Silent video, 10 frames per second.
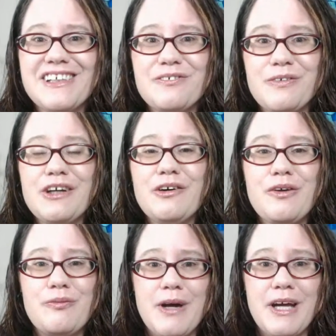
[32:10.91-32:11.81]

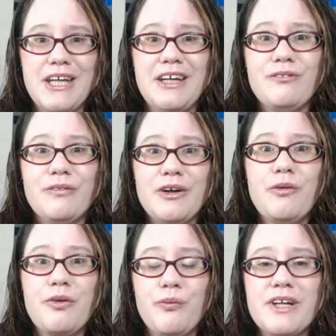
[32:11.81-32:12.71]
with money, real
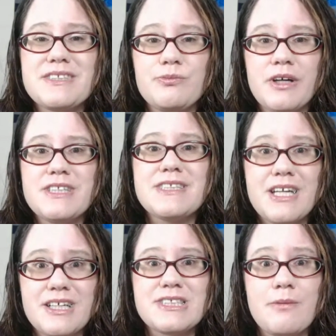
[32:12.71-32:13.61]
with what's the
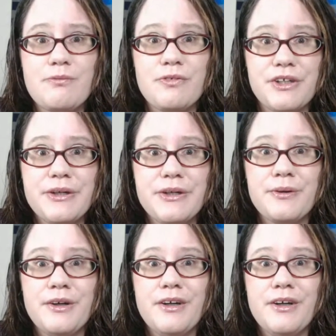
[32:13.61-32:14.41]
next step for you.